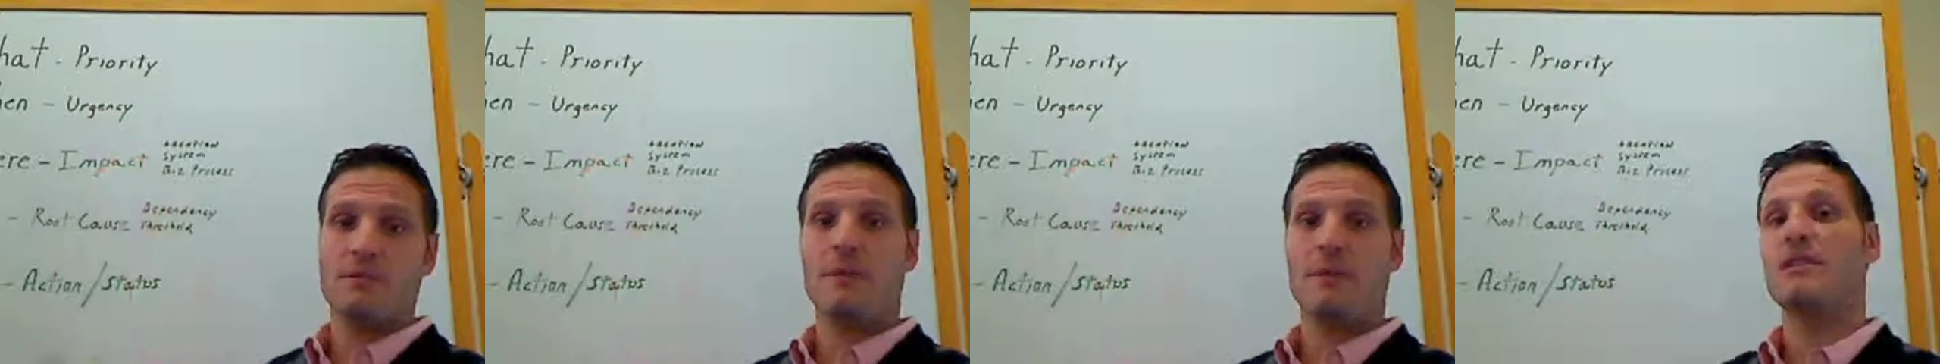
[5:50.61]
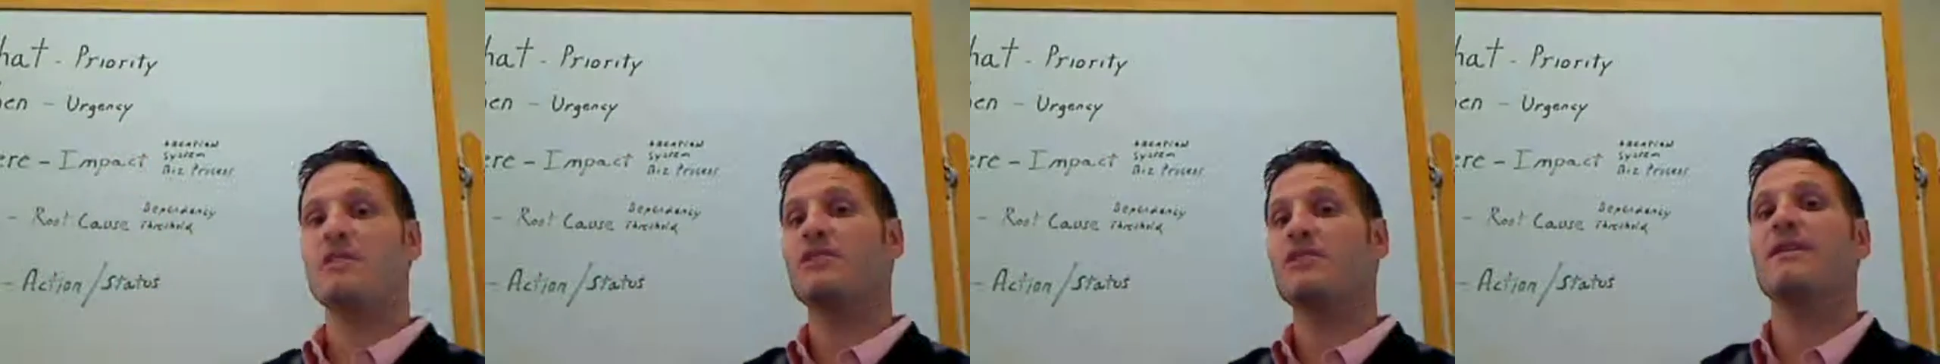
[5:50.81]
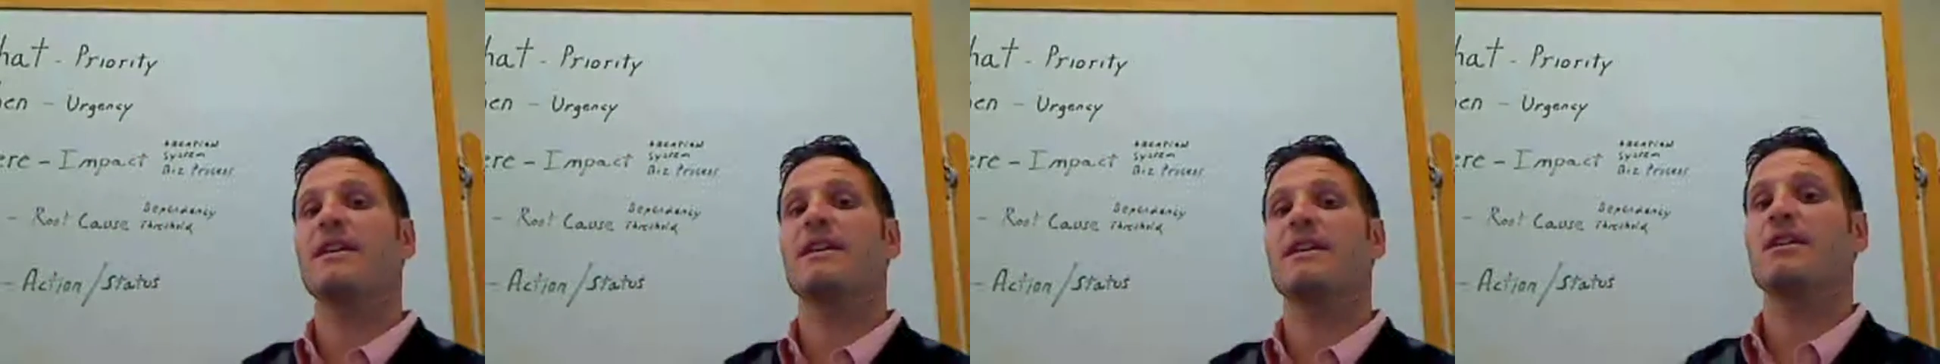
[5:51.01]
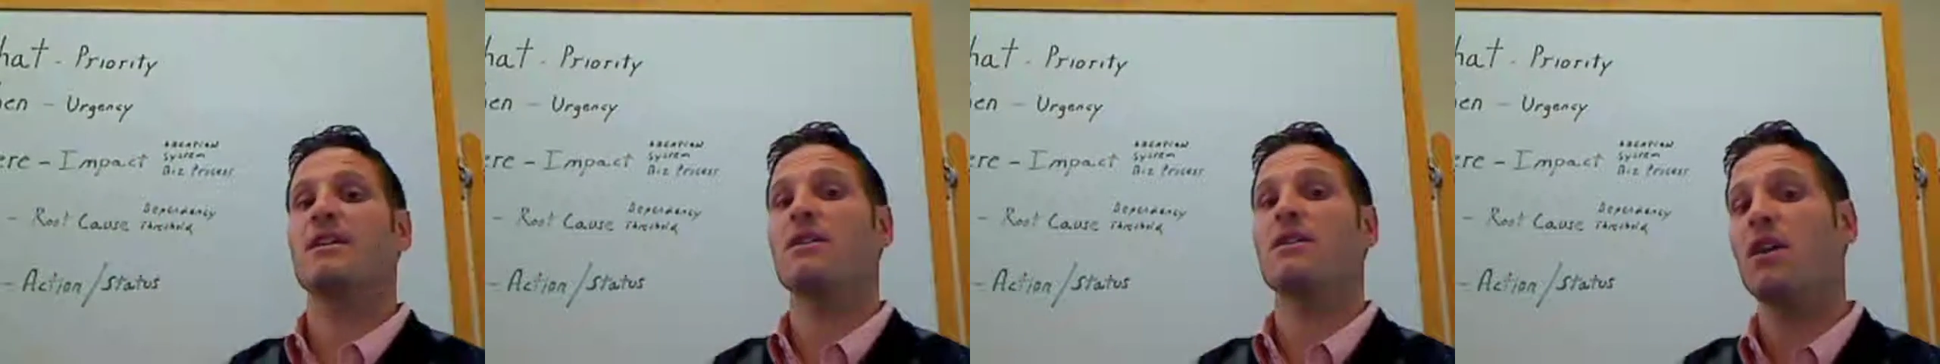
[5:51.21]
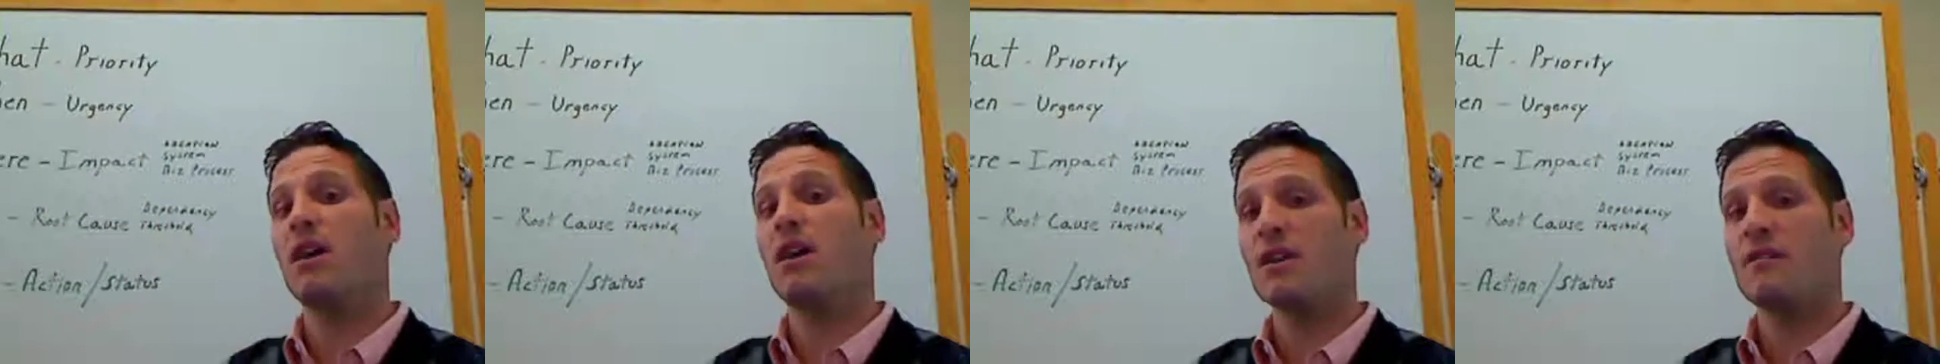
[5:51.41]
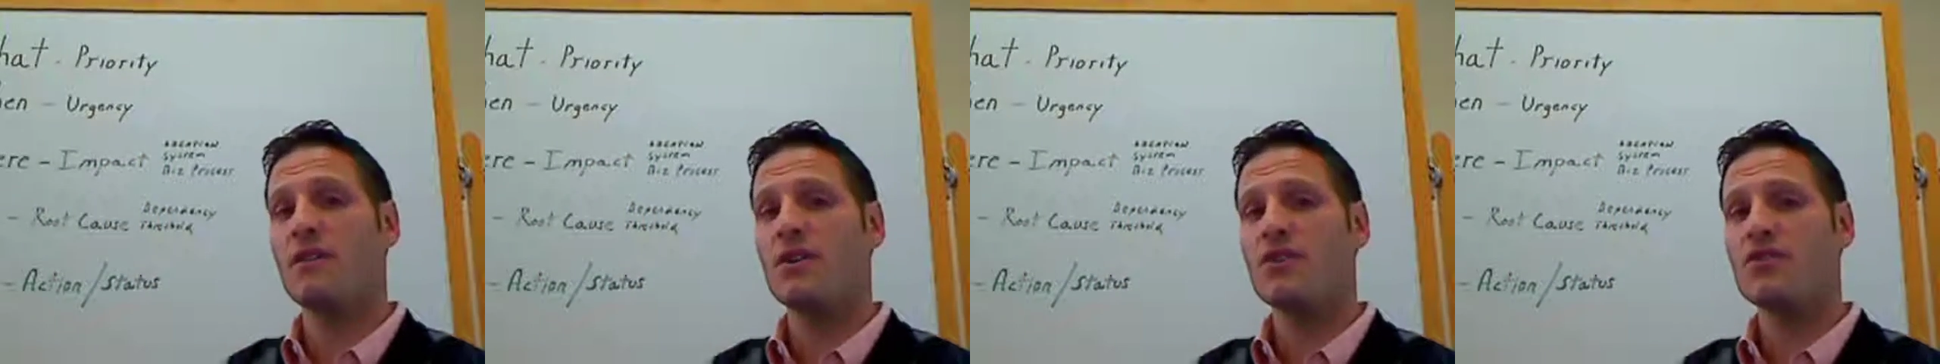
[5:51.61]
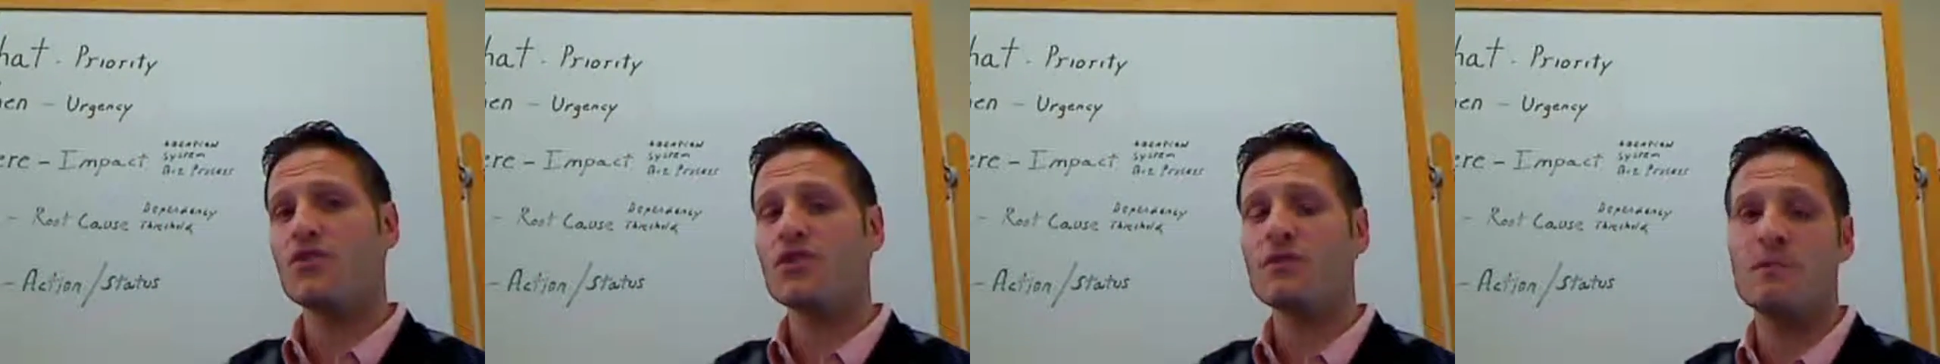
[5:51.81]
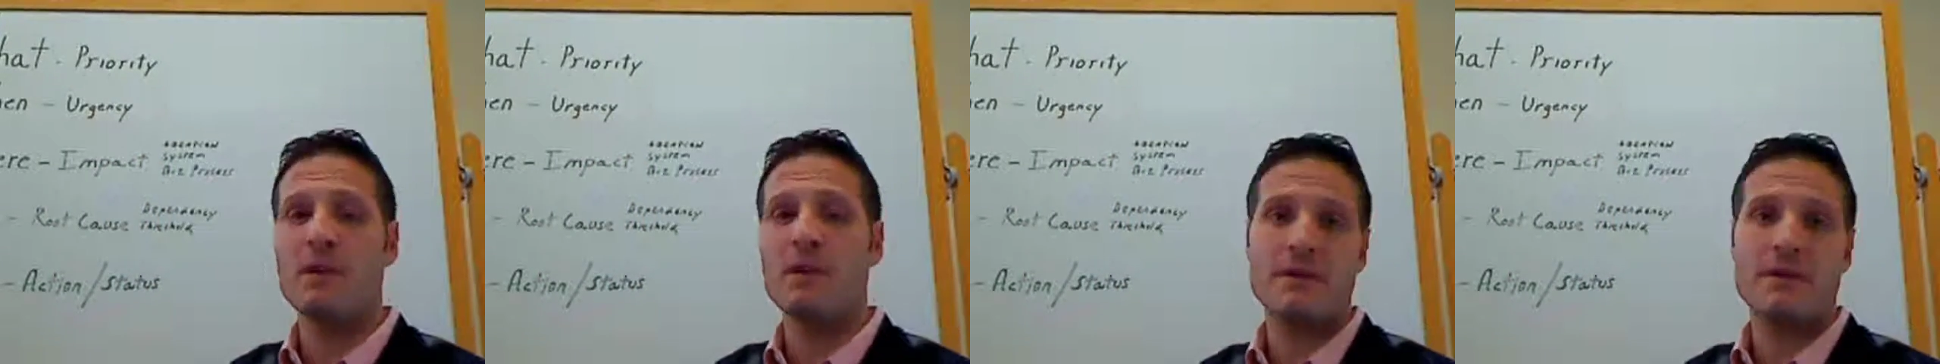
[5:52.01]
Maybe it's affecting a lot of users,